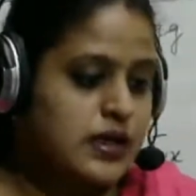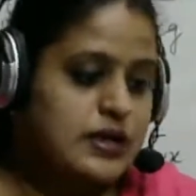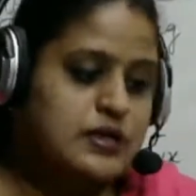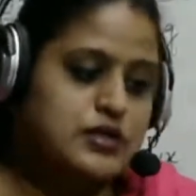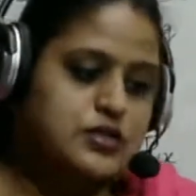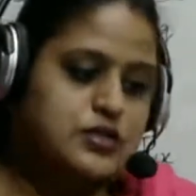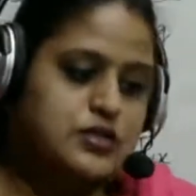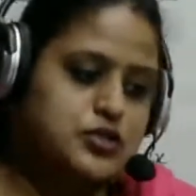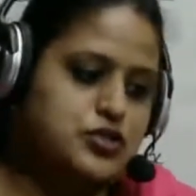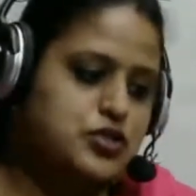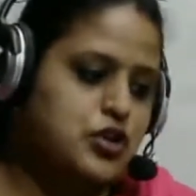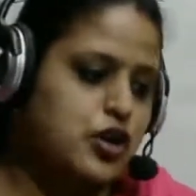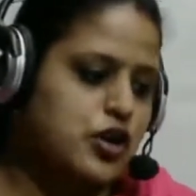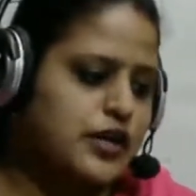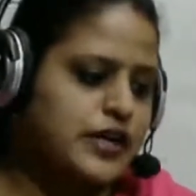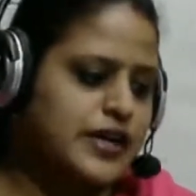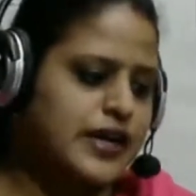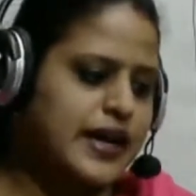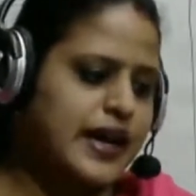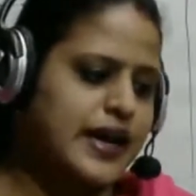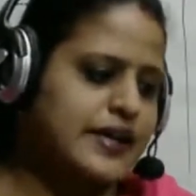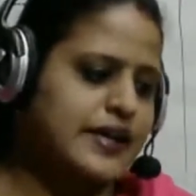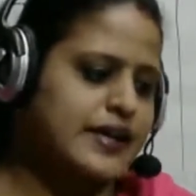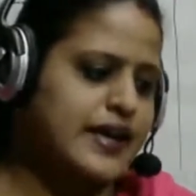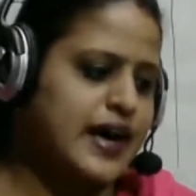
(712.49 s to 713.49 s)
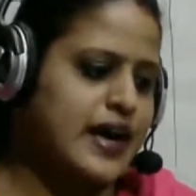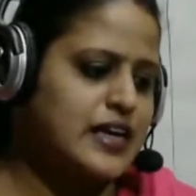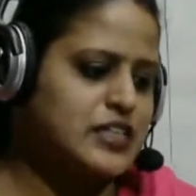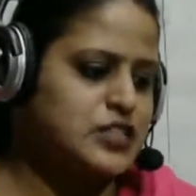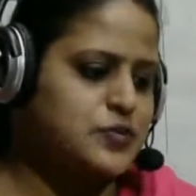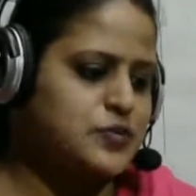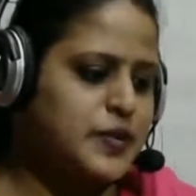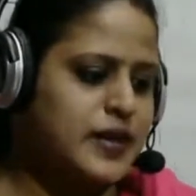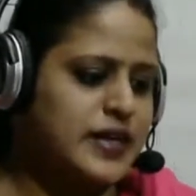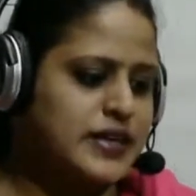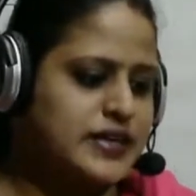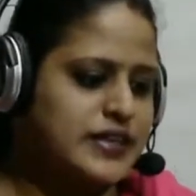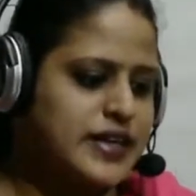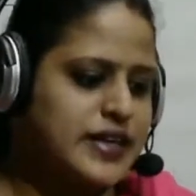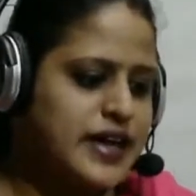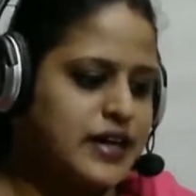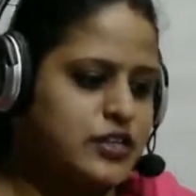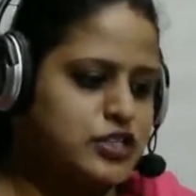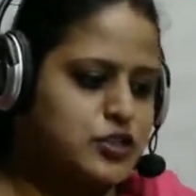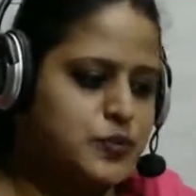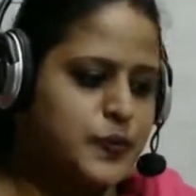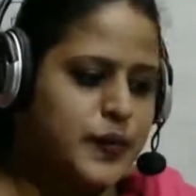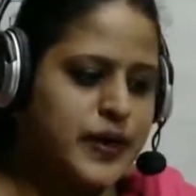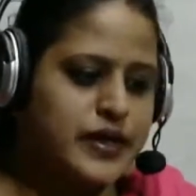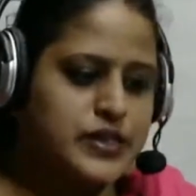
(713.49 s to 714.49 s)
So great has been the
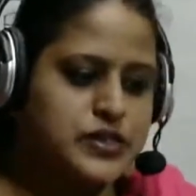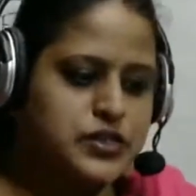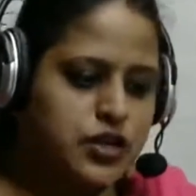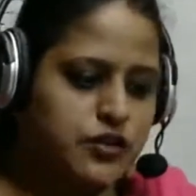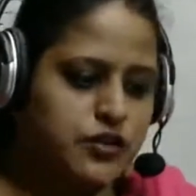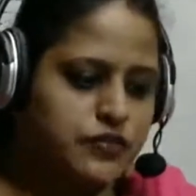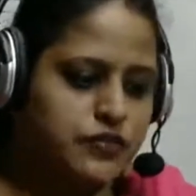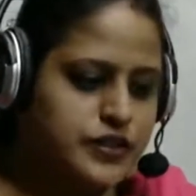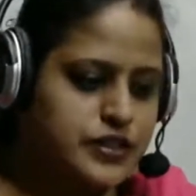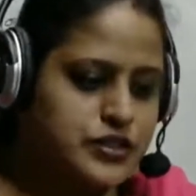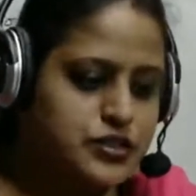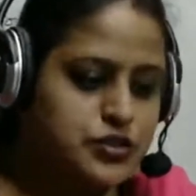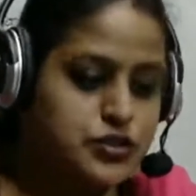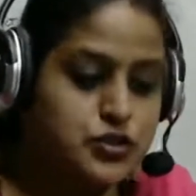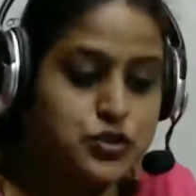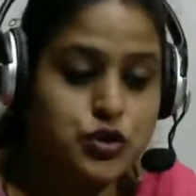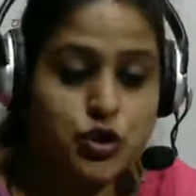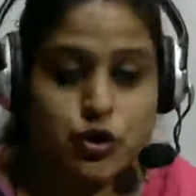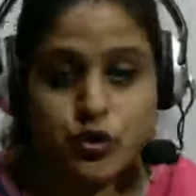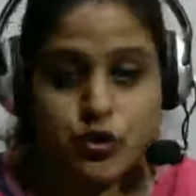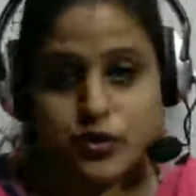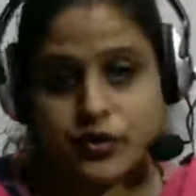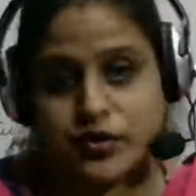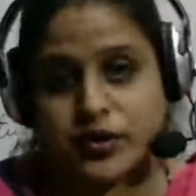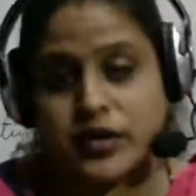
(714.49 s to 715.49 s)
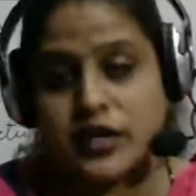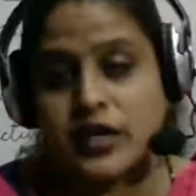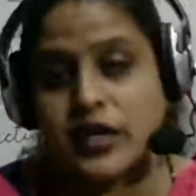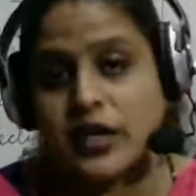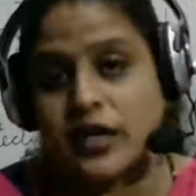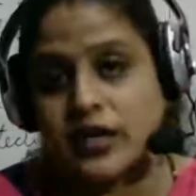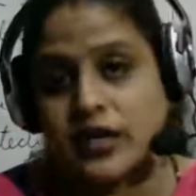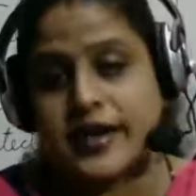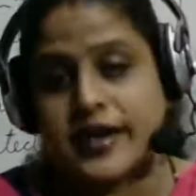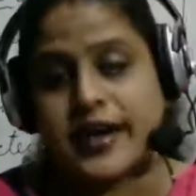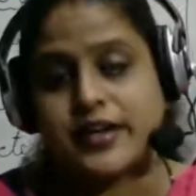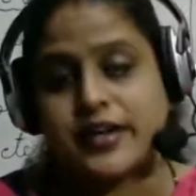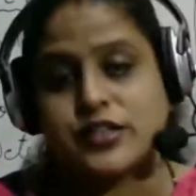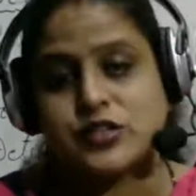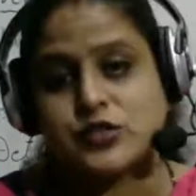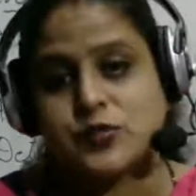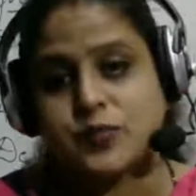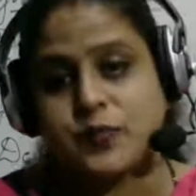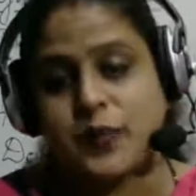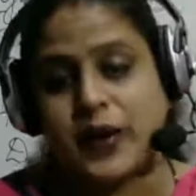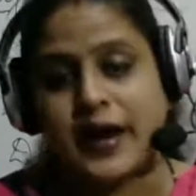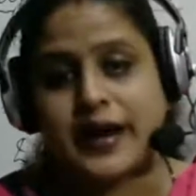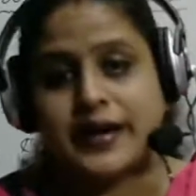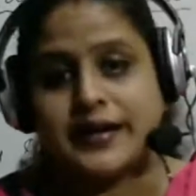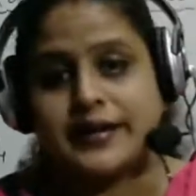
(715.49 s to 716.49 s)
expense of his tour. He has
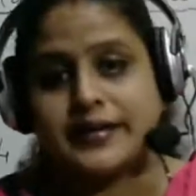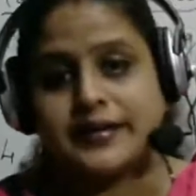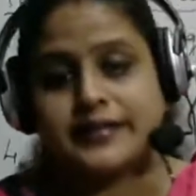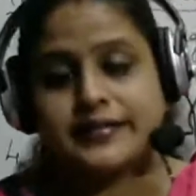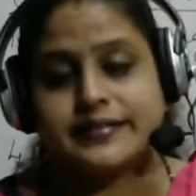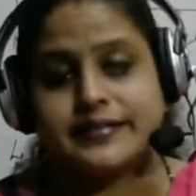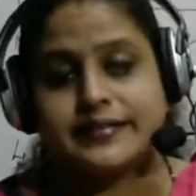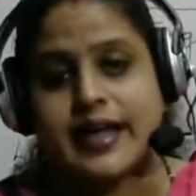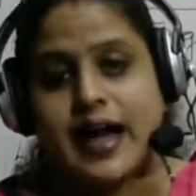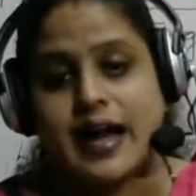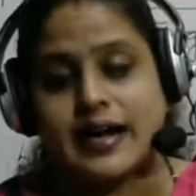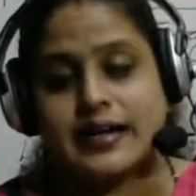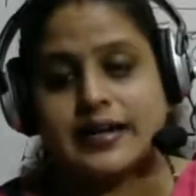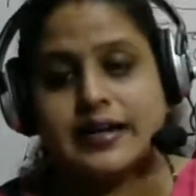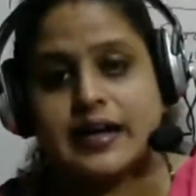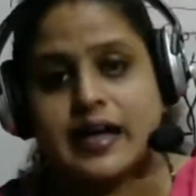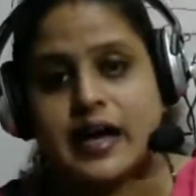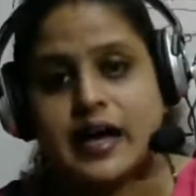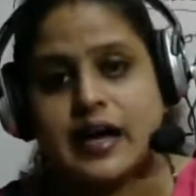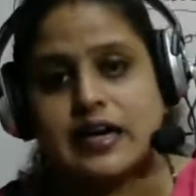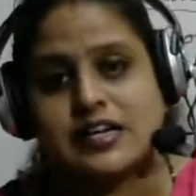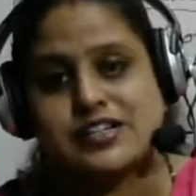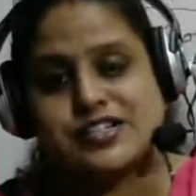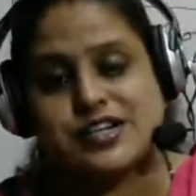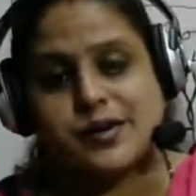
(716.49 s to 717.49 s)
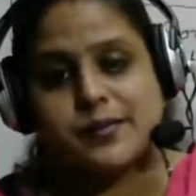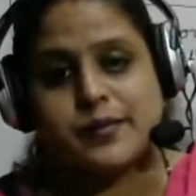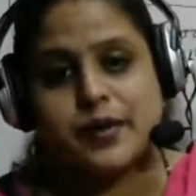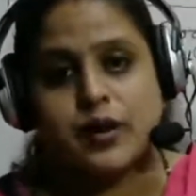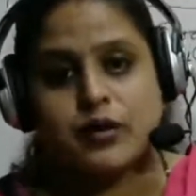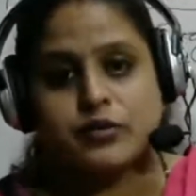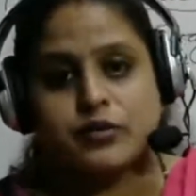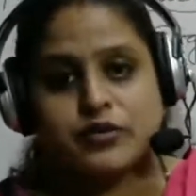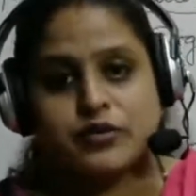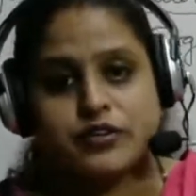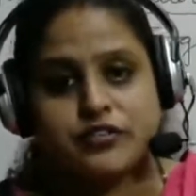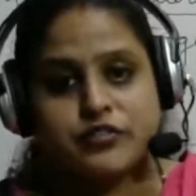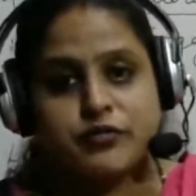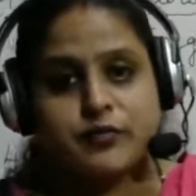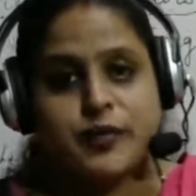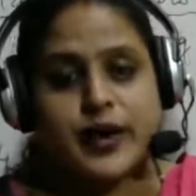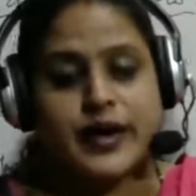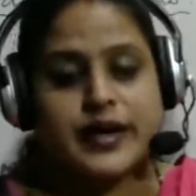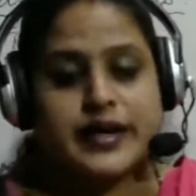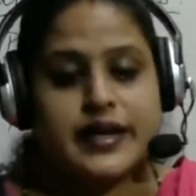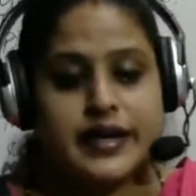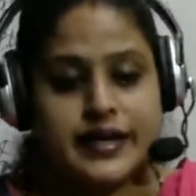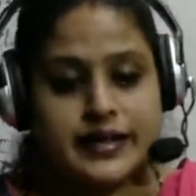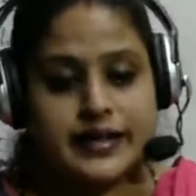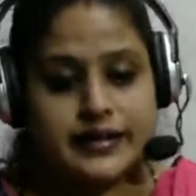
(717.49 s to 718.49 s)
spent that large amount of
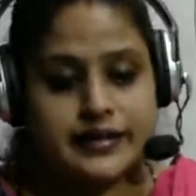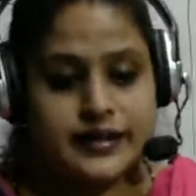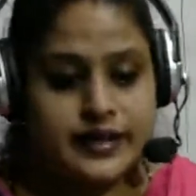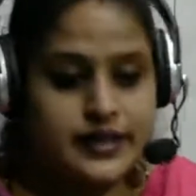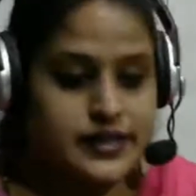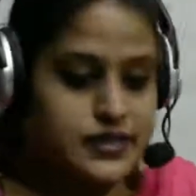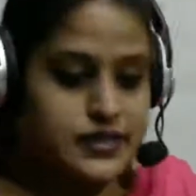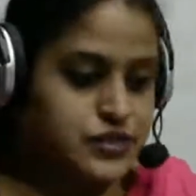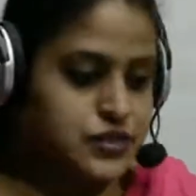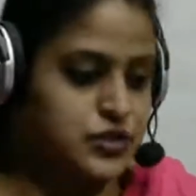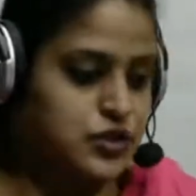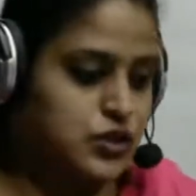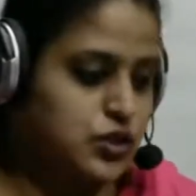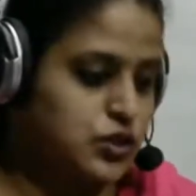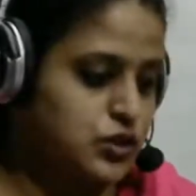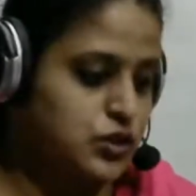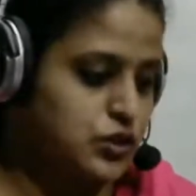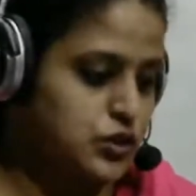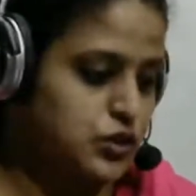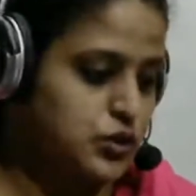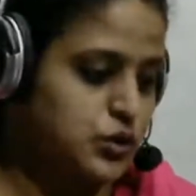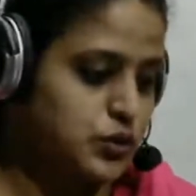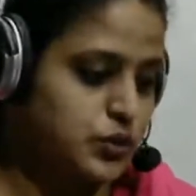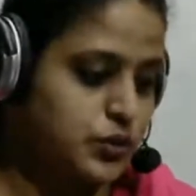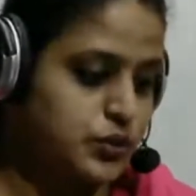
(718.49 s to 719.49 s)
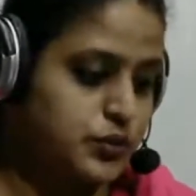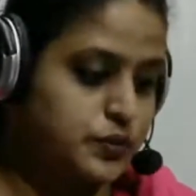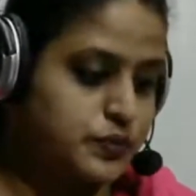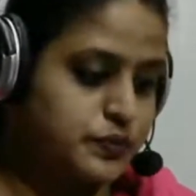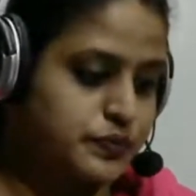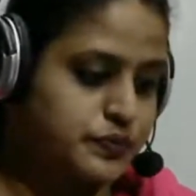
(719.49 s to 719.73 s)
money in his tour.